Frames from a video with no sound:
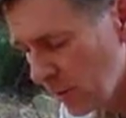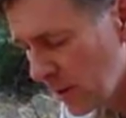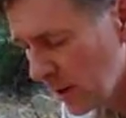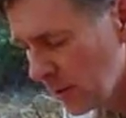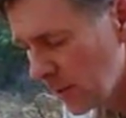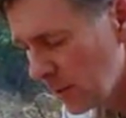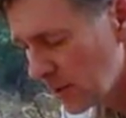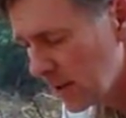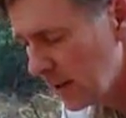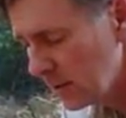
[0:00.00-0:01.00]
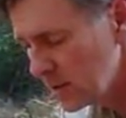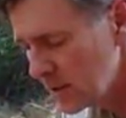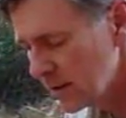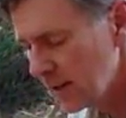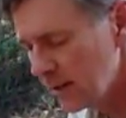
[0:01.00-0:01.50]
bottle in paper
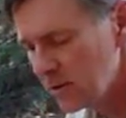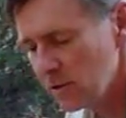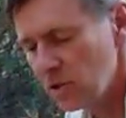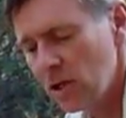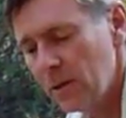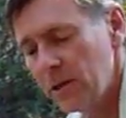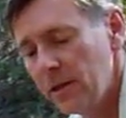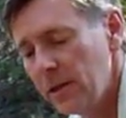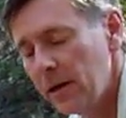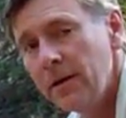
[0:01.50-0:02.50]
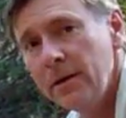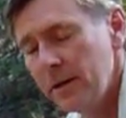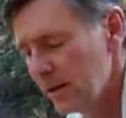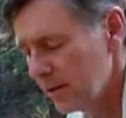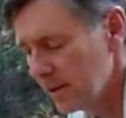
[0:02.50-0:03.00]
towels, and they're so jammed in there
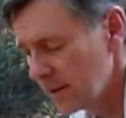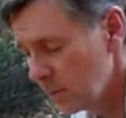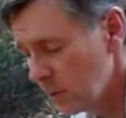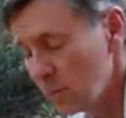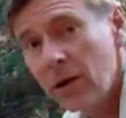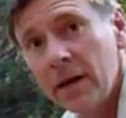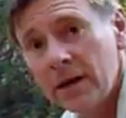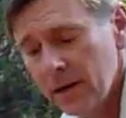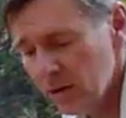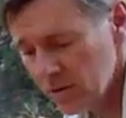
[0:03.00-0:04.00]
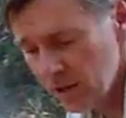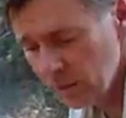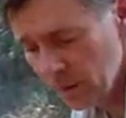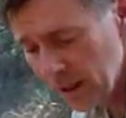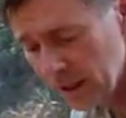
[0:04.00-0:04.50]
that they won't break. I also keep
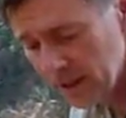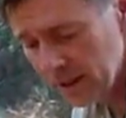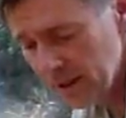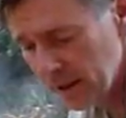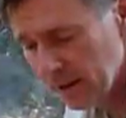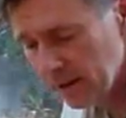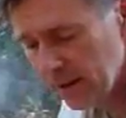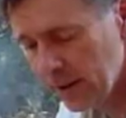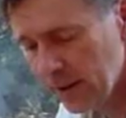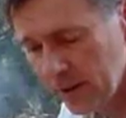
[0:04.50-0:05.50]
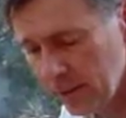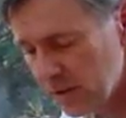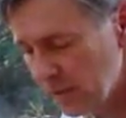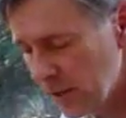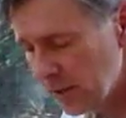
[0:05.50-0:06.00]
my bacon in there and a bit
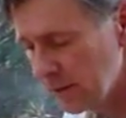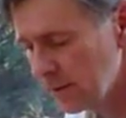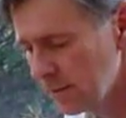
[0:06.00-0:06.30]
of butter.